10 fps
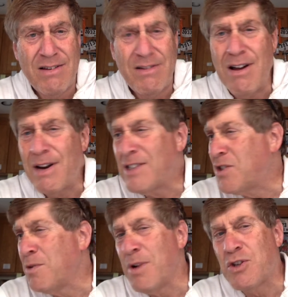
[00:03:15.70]
No, that's
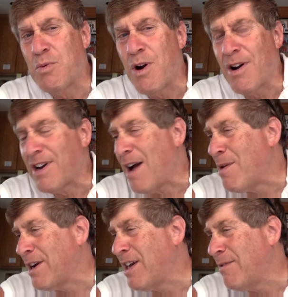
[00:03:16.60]
too much work. I
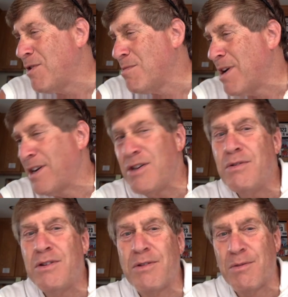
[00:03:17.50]
want to give you money. You
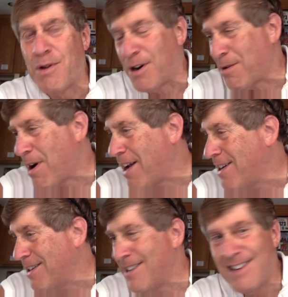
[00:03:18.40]
do the work, right?